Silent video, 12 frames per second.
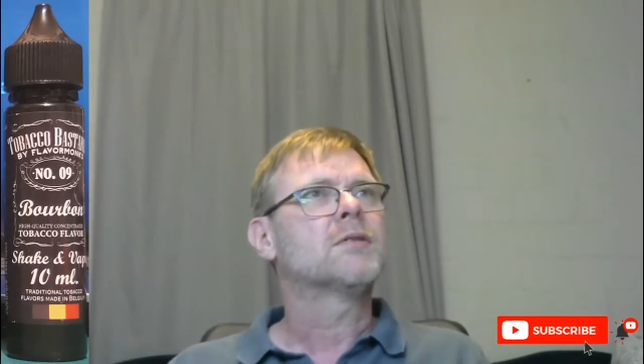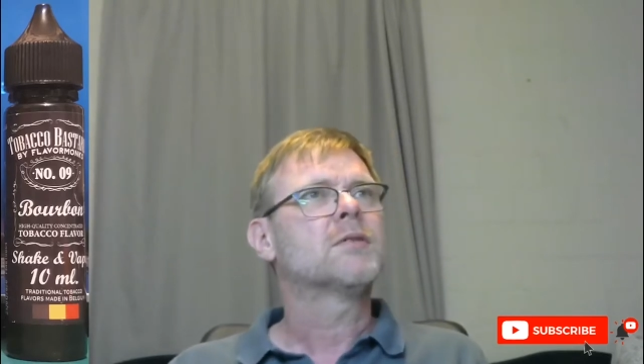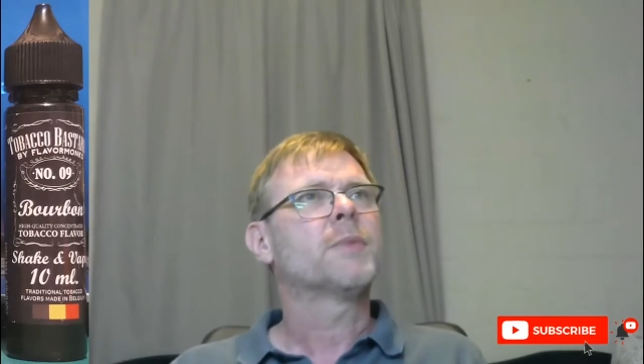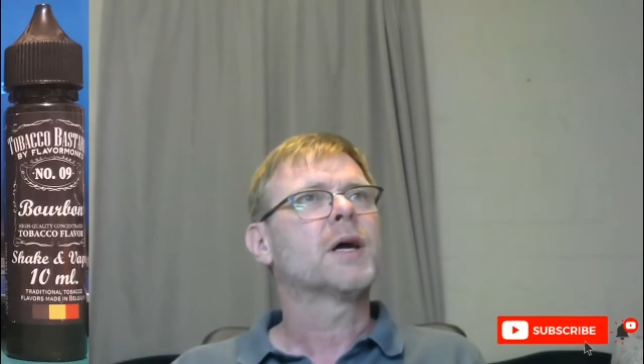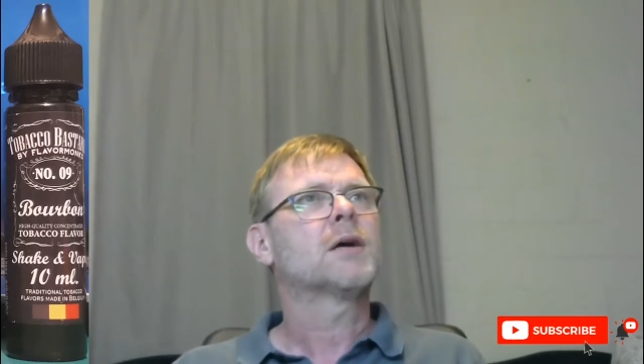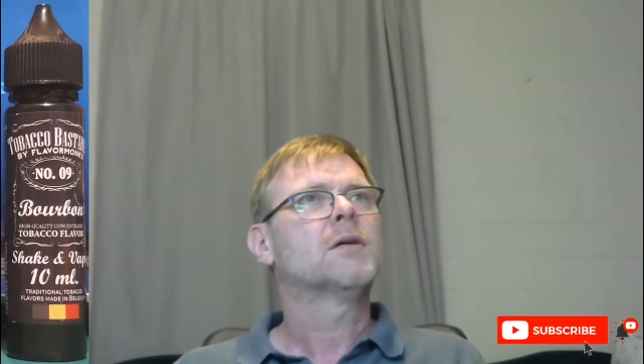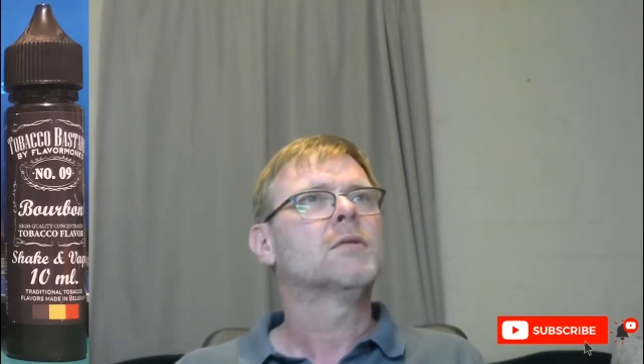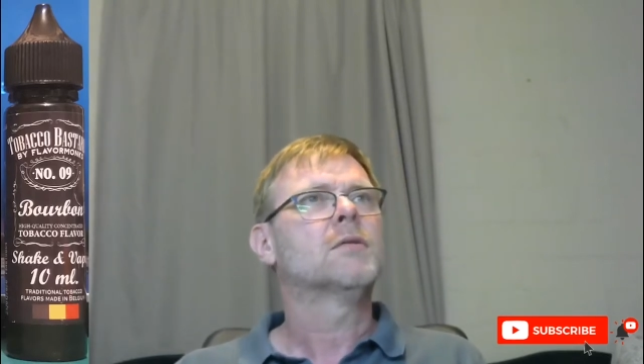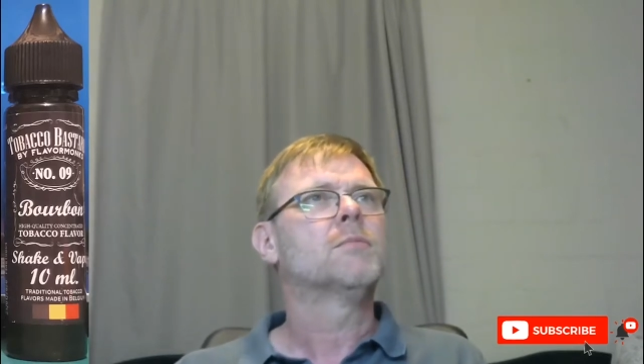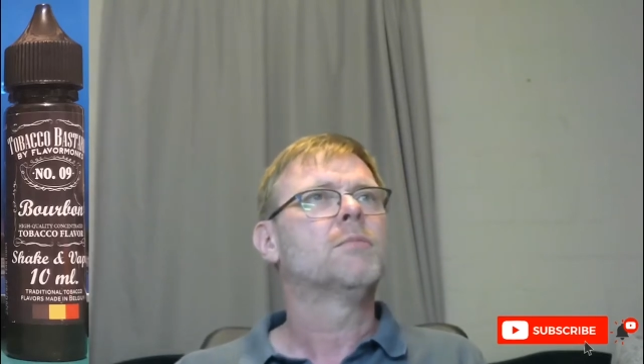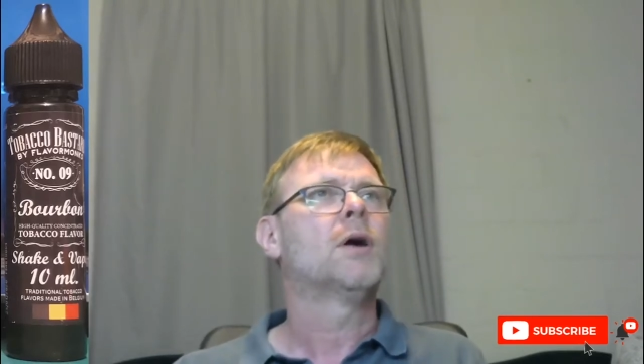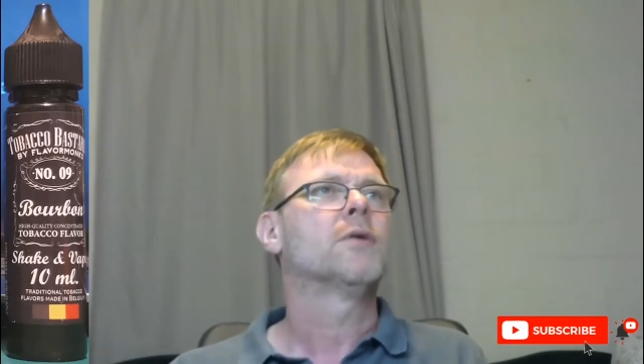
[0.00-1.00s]
Tobacco
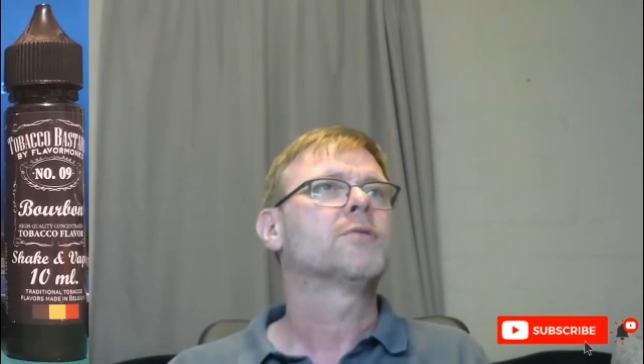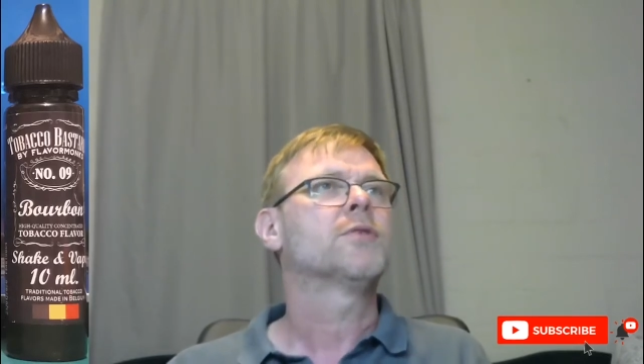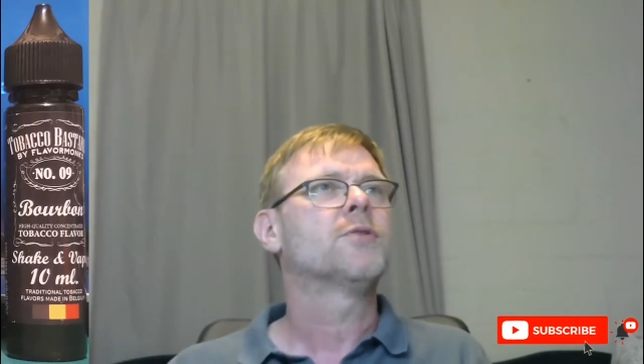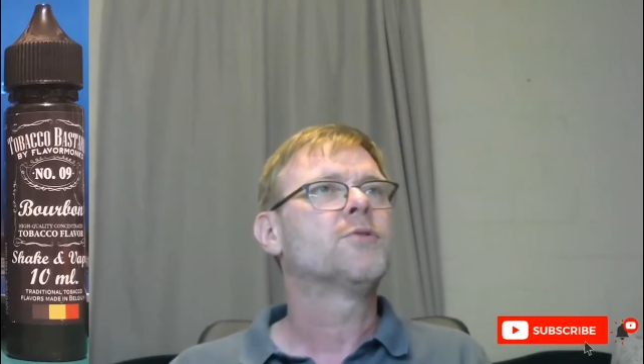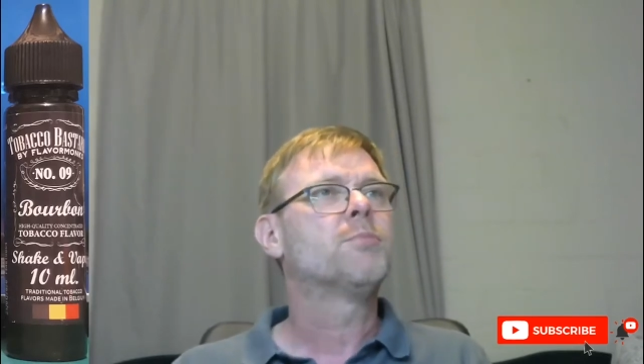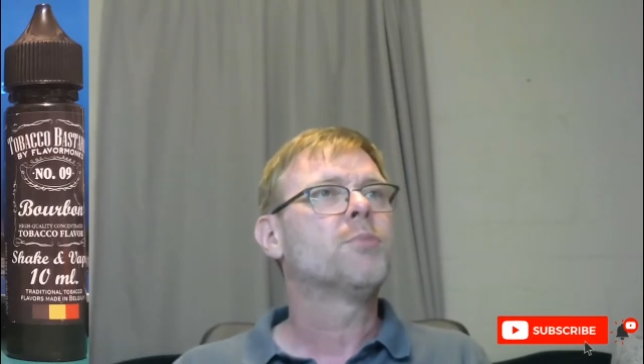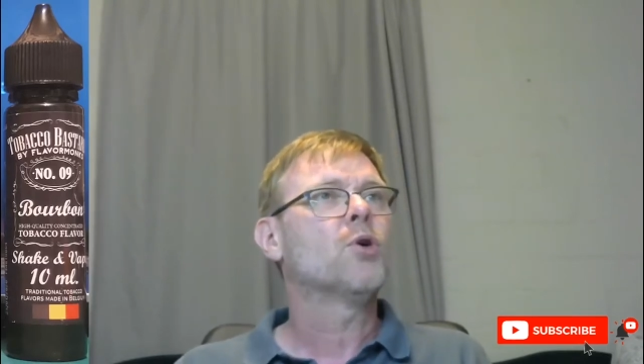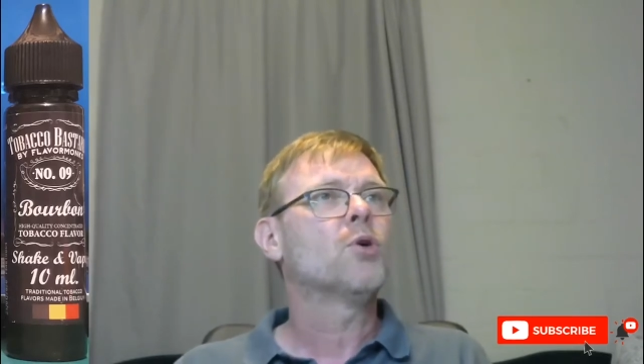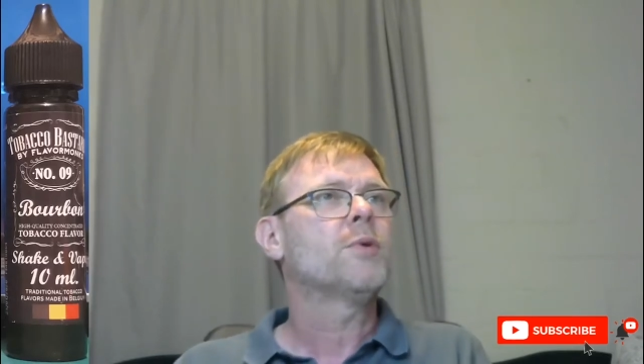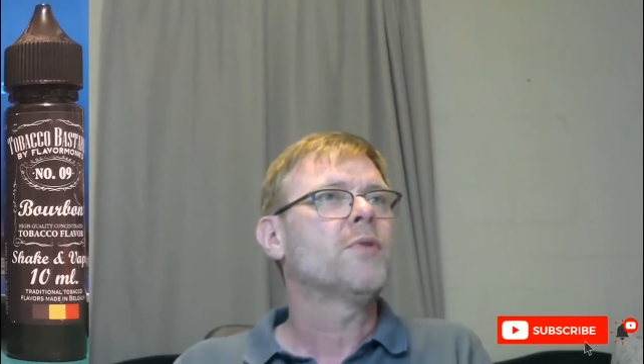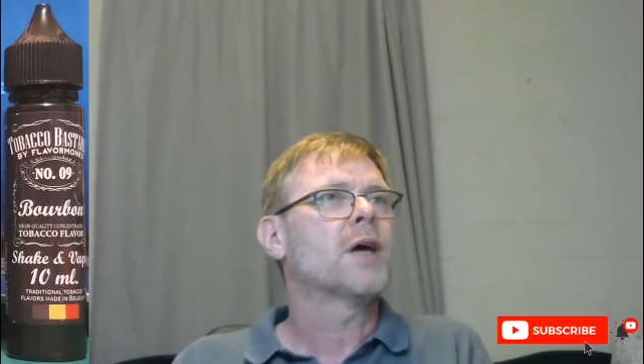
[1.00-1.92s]
Bastards Bourbon.